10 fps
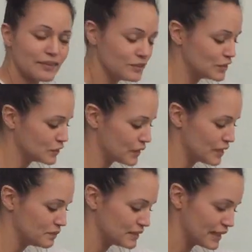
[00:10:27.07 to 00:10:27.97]
those
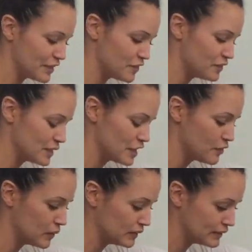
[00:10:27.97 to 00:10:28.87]
stripes that you see
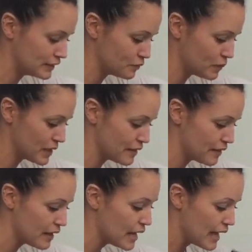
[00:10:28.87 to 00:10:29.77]
will disappear,